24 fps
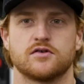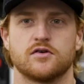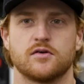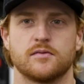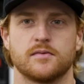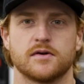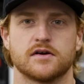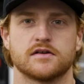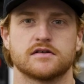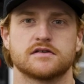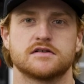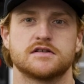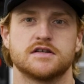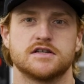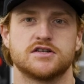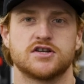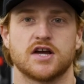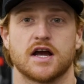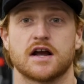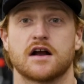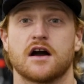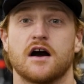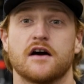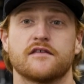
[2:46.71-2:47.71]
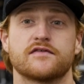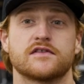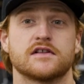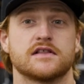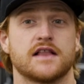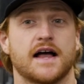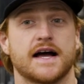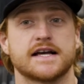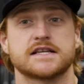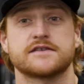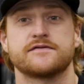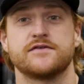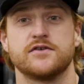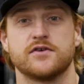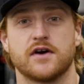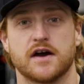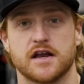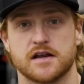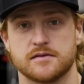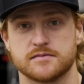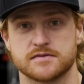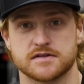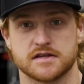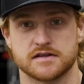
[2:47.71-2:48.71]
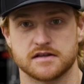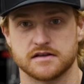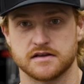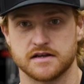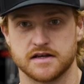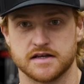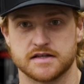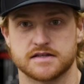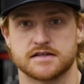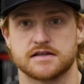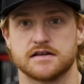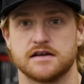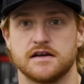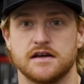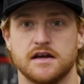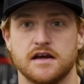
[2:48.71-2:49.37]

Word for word: snowmobile to check off the last few items on the list.